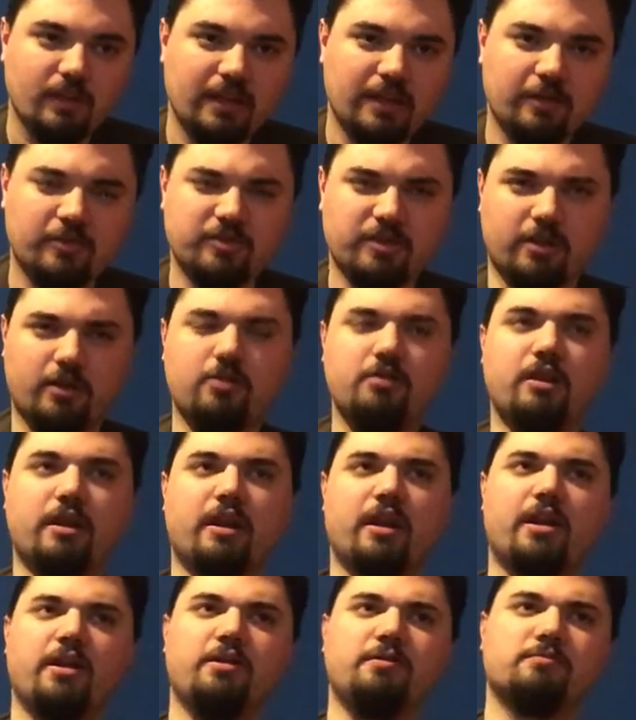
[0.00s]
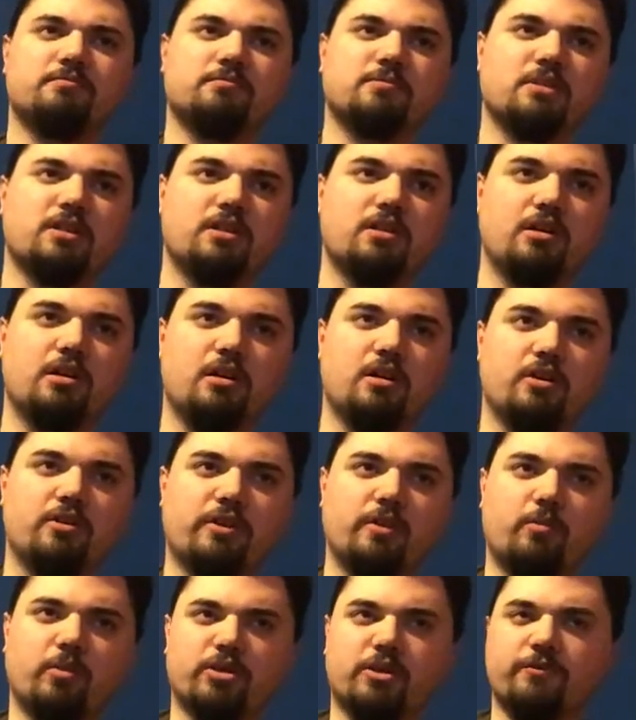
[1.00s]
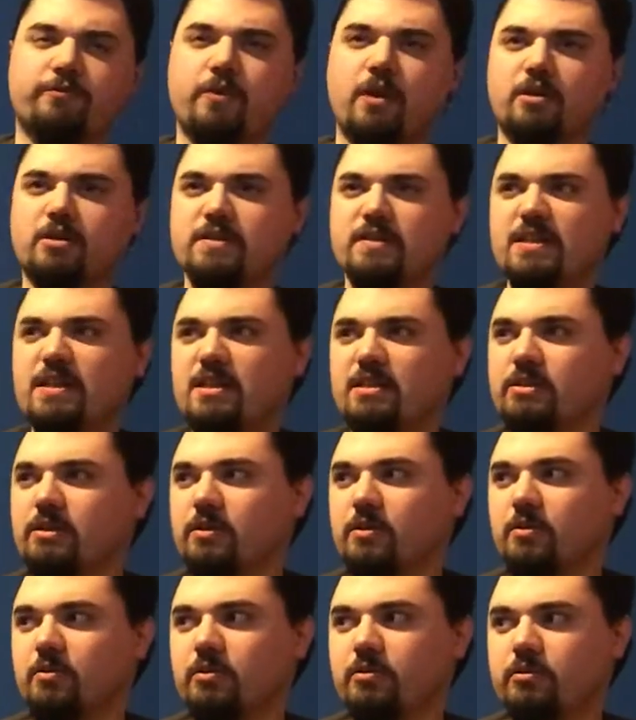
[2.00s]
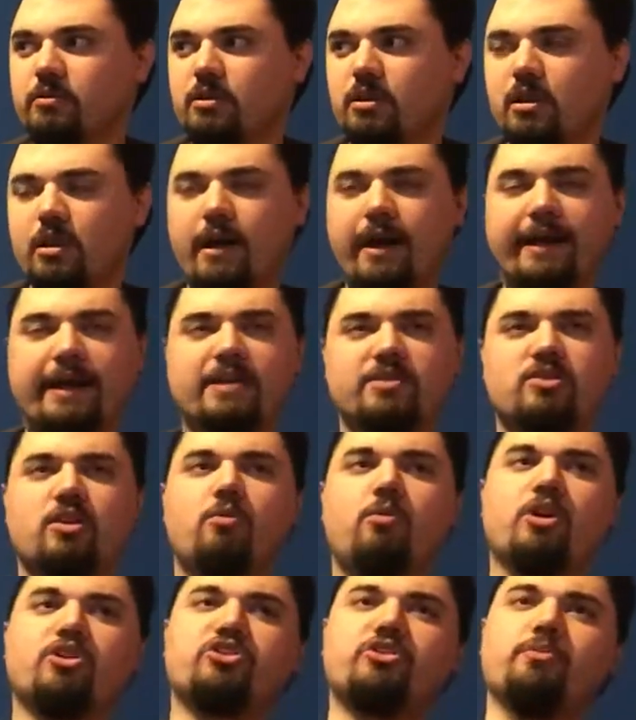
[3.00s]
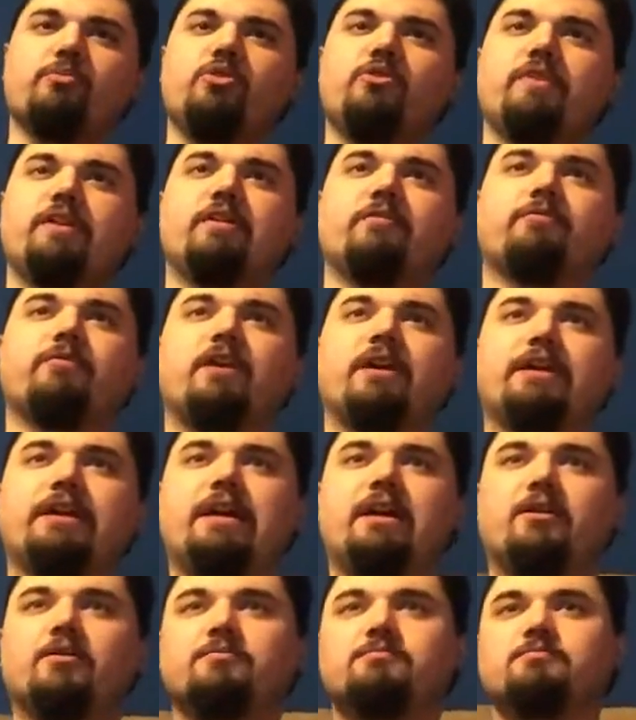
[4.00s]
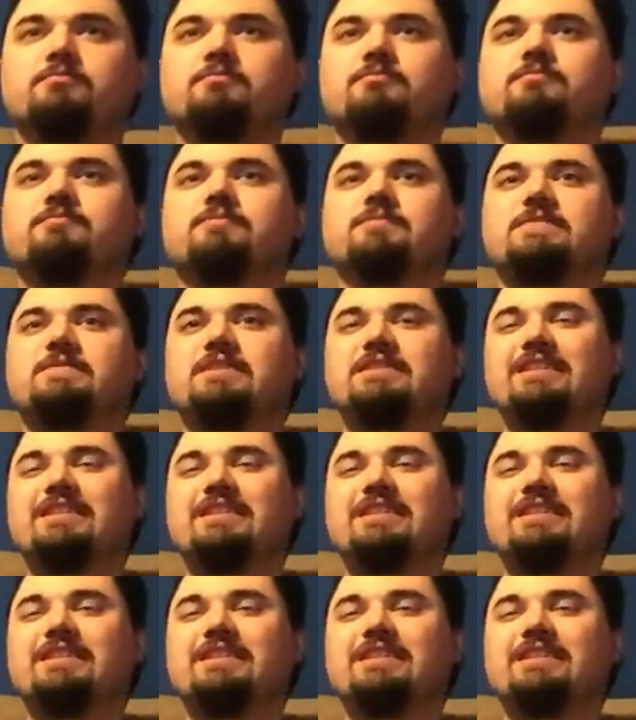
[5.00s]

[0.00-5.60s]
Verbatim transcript: And I was like, okay, then what the fuck does he do? I guess I'll watch the movie and find out. Nope.